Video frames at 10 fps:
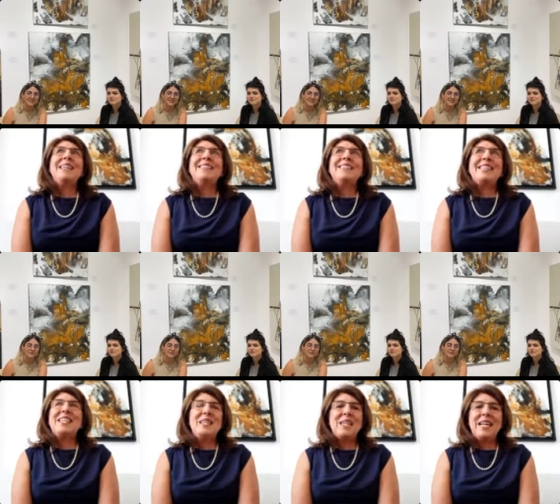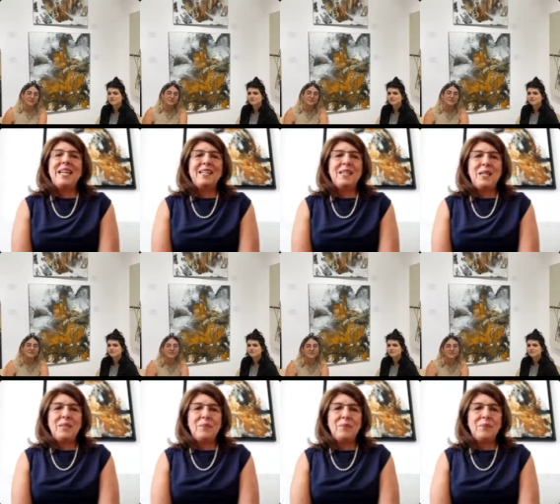
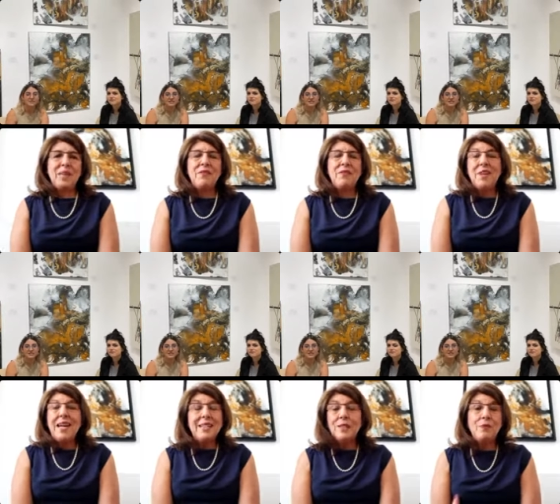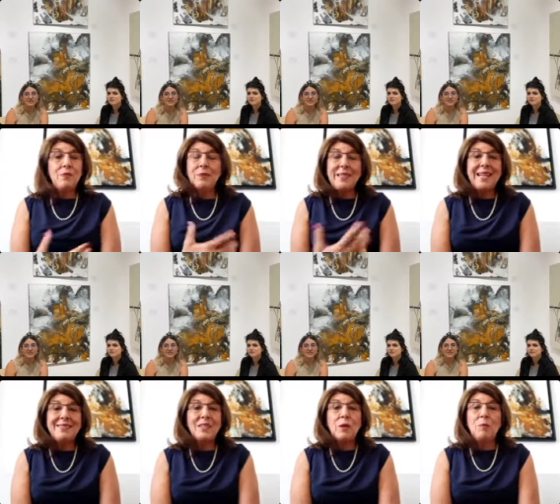a fan of
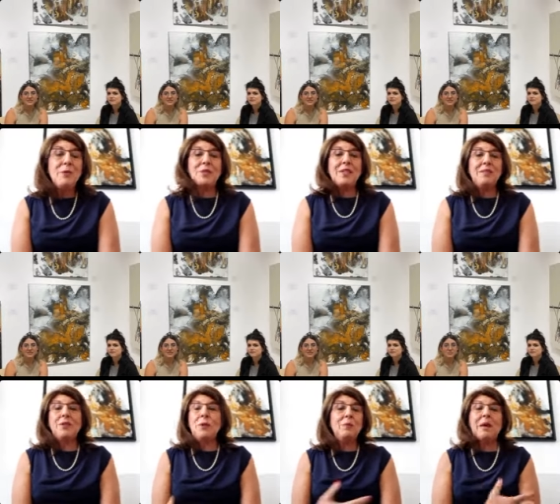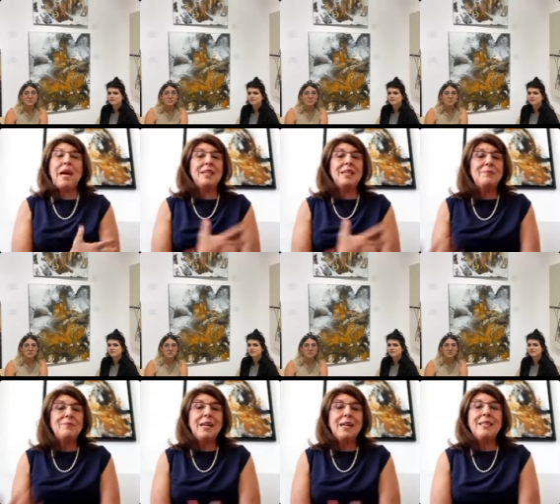classical music. So I
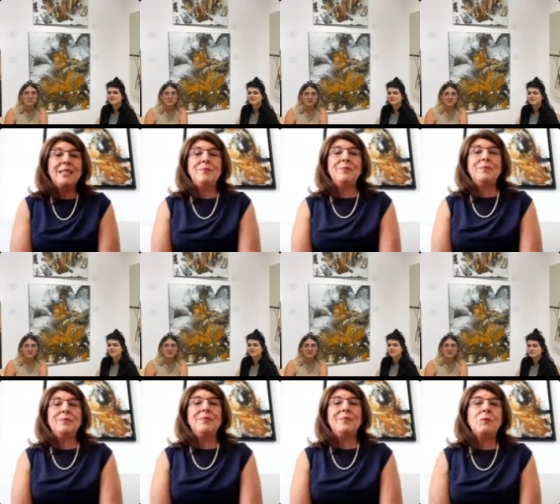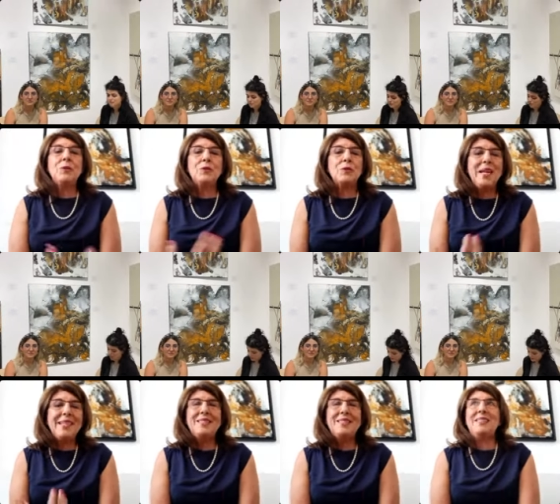was
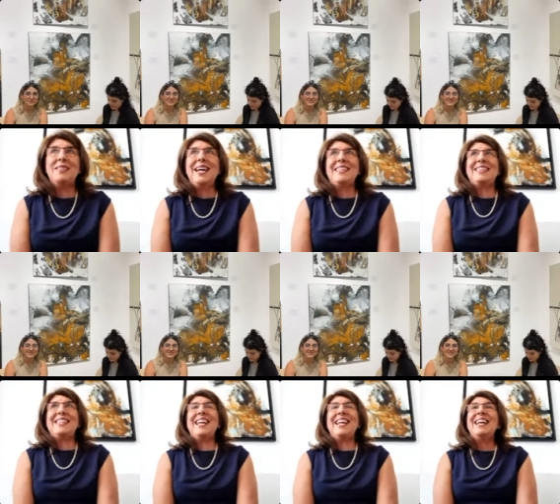raised with that. And I